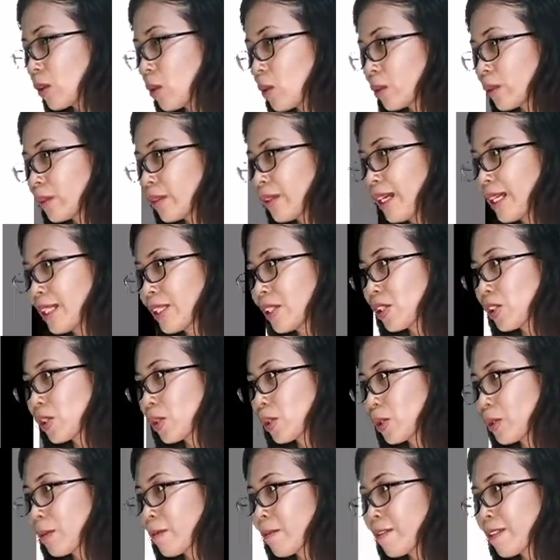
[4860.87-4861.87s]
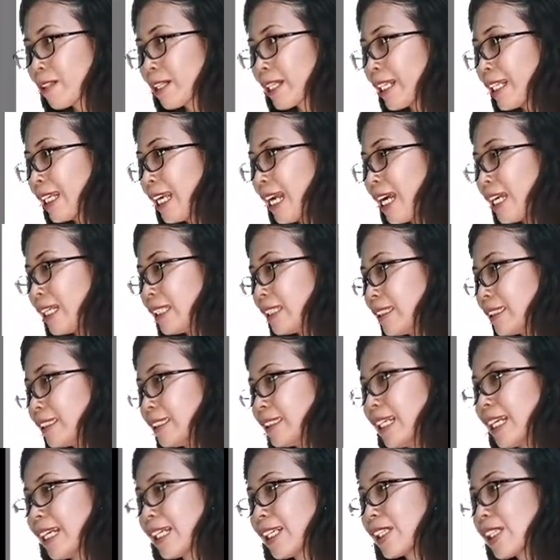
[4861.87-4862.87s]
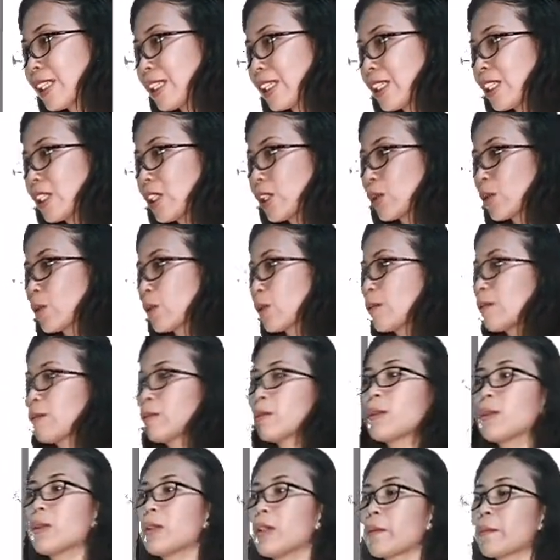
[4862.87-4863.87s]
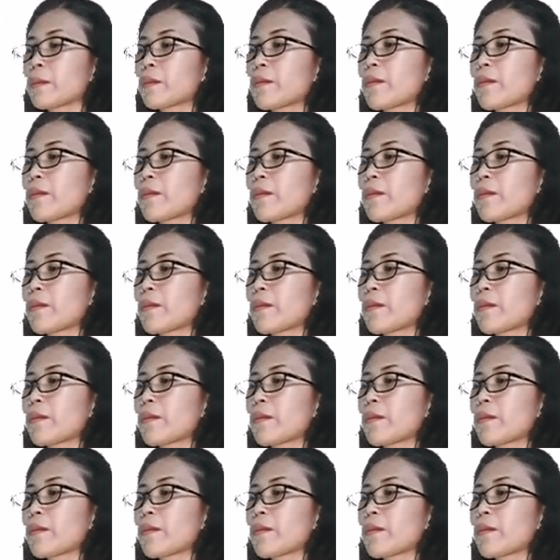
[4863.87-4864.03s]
Congrats, group 3, and next is group 4.